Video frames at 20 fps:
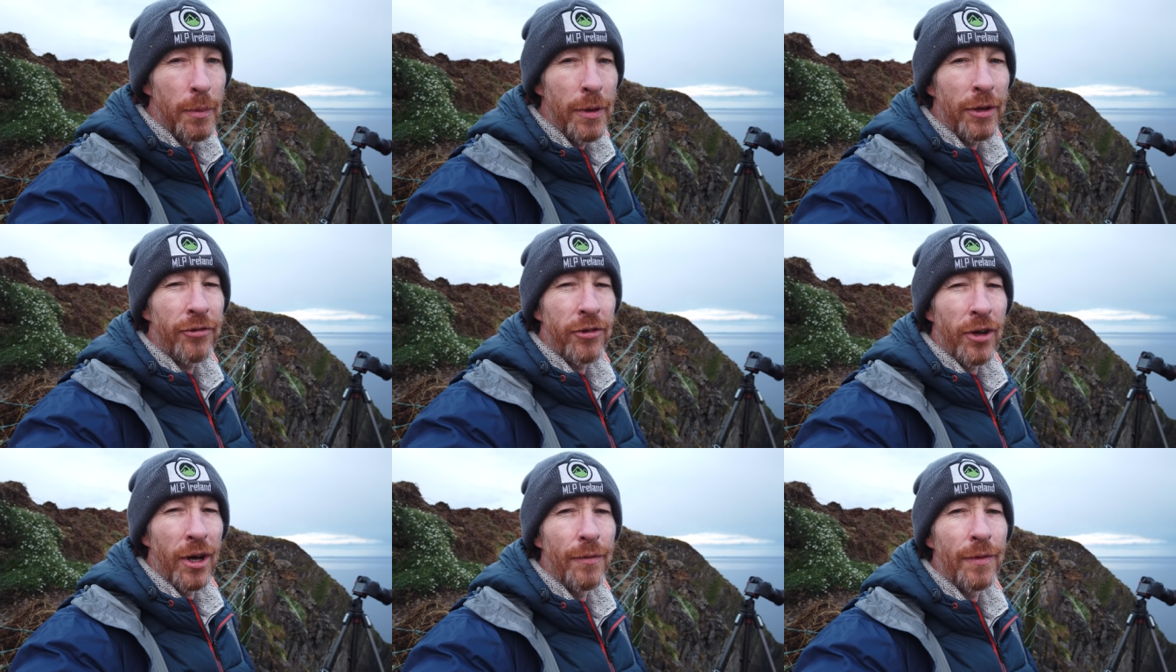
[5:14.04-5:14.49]

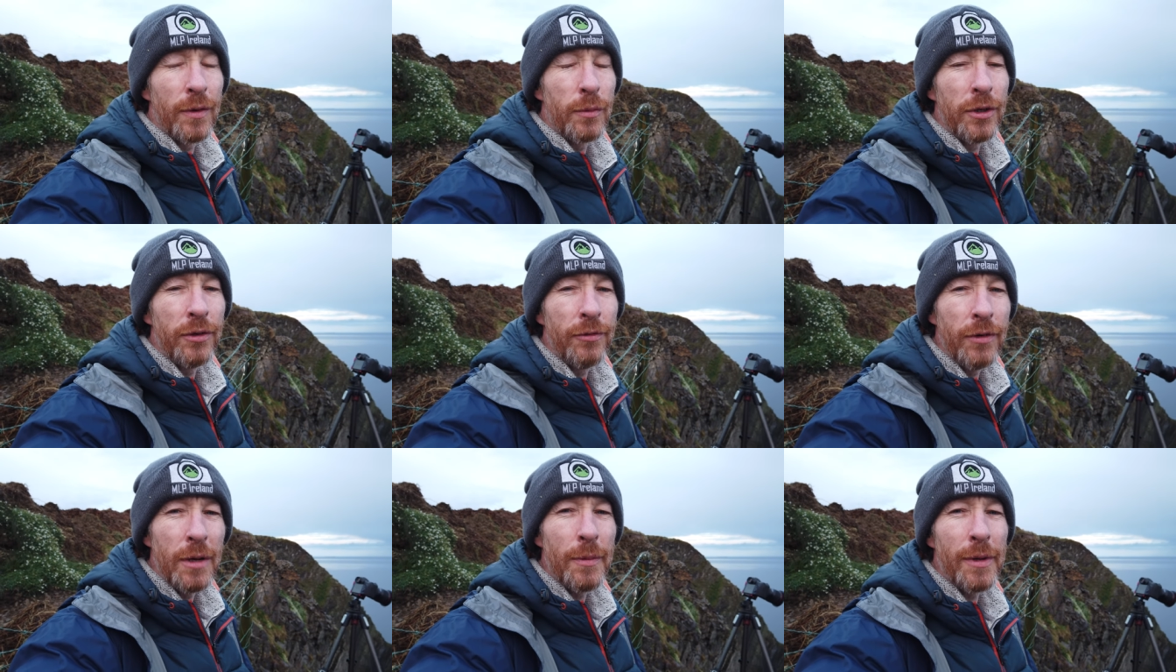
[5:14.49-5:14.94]
pissed off I
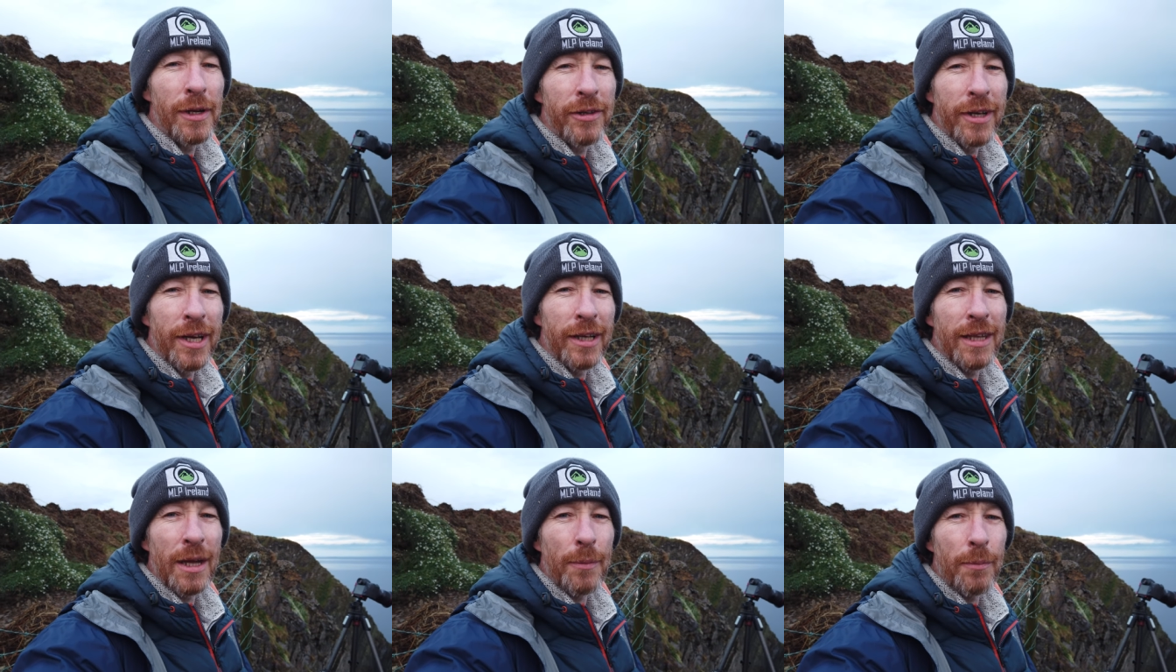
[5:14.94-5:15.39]
wouldn't really be
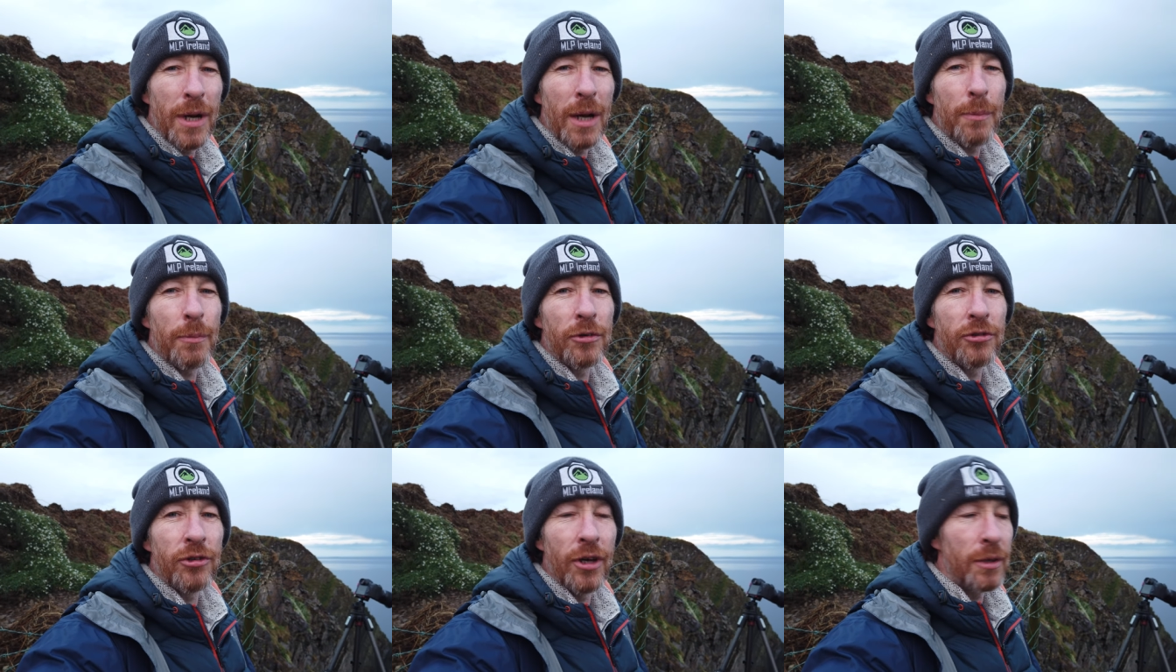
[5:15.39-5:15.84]
able to get that
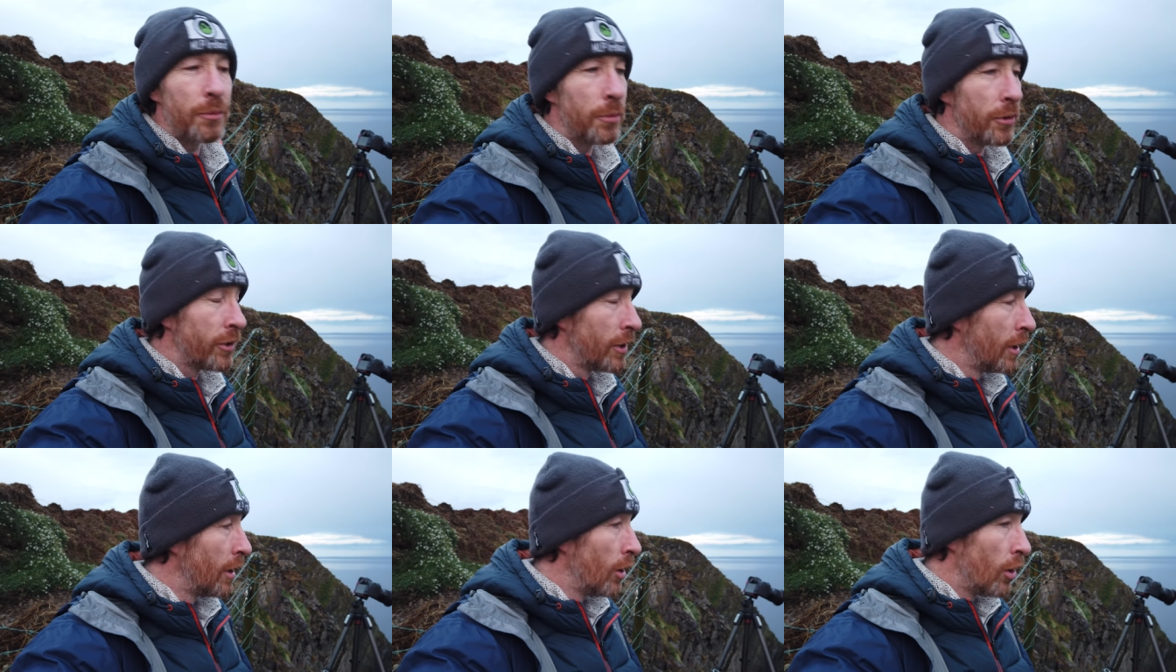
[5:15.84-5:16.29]
proper shot,
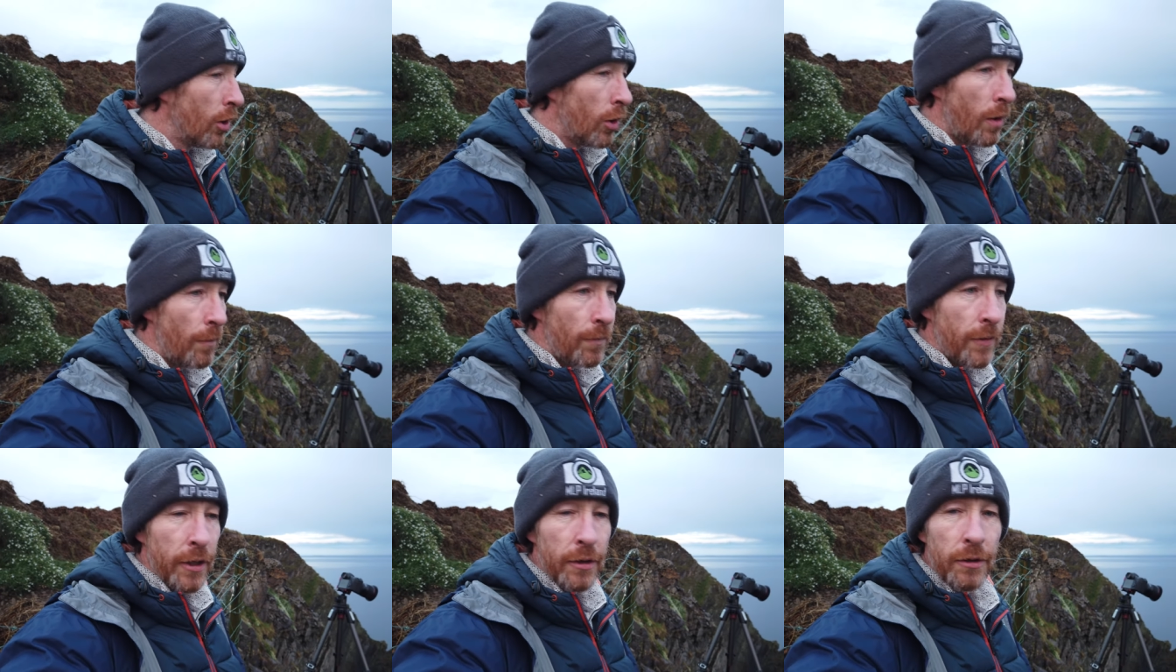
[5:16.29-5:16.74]
but
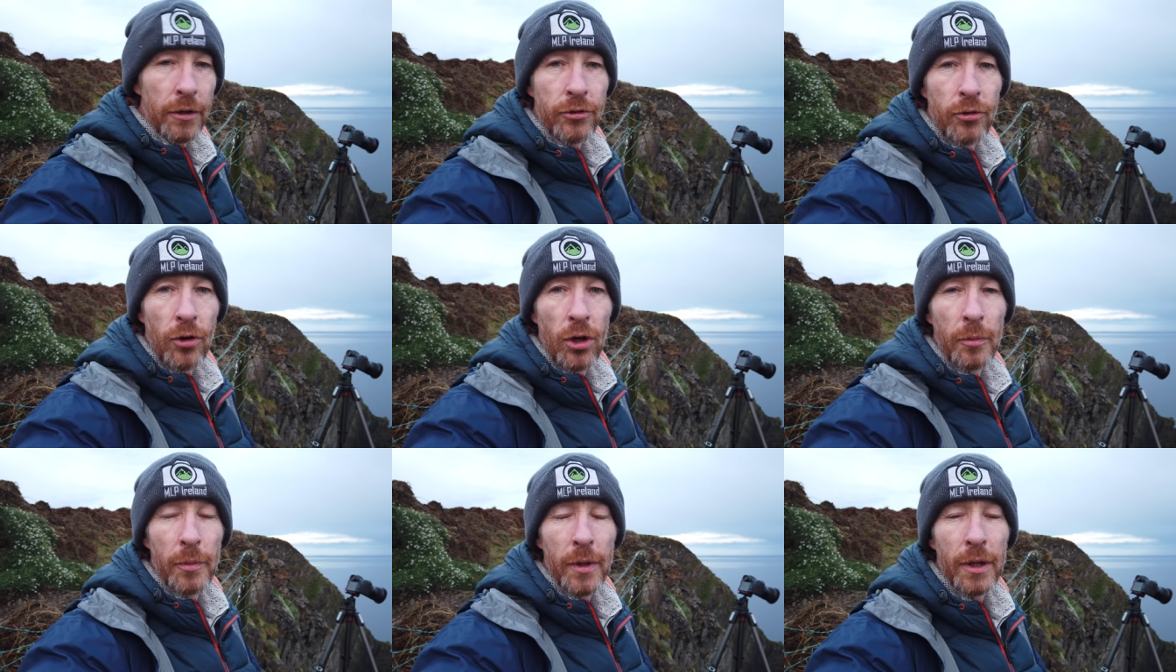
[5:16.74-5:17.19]
hopefully the
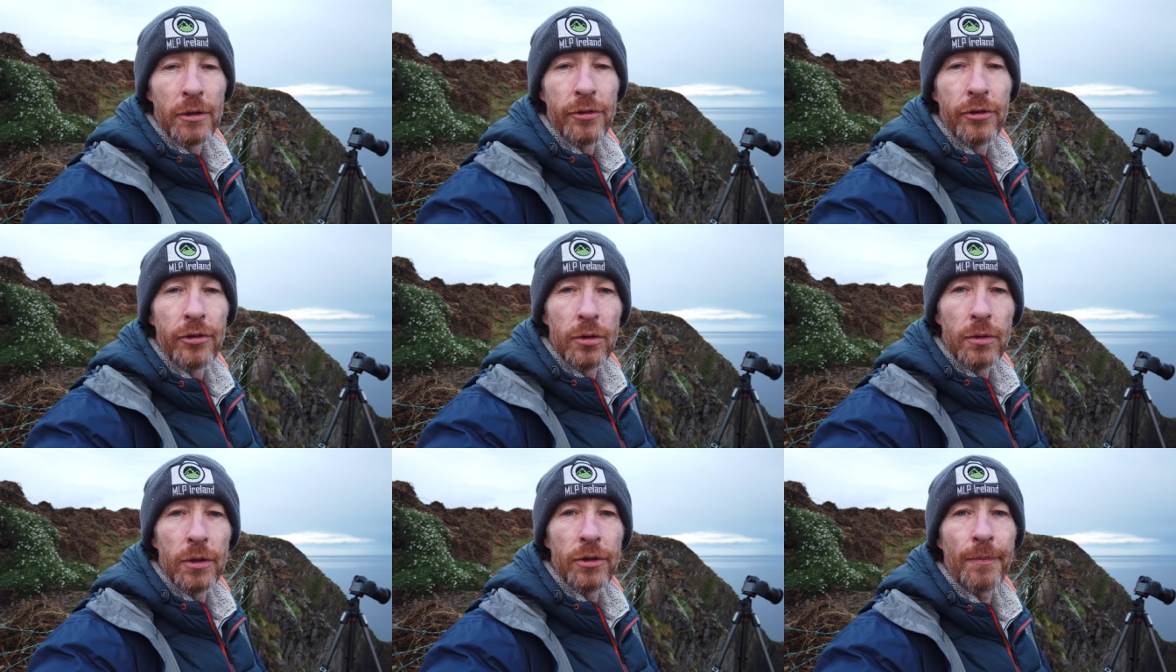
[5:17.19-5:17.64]
drone will be
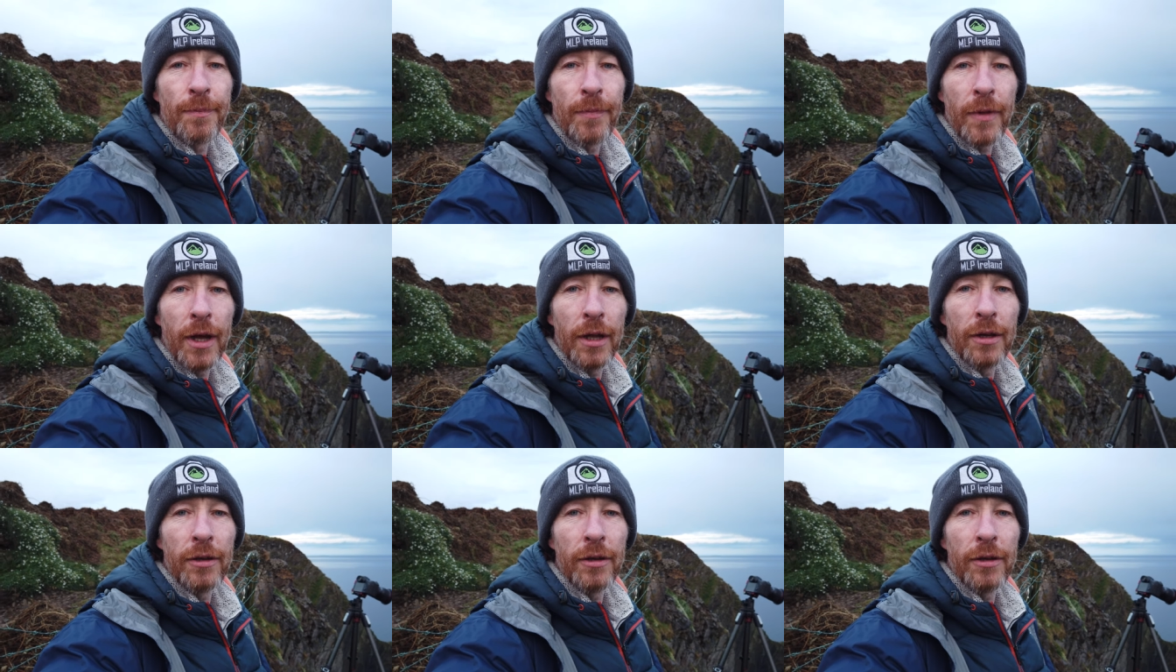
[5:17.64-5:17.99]
able to do it.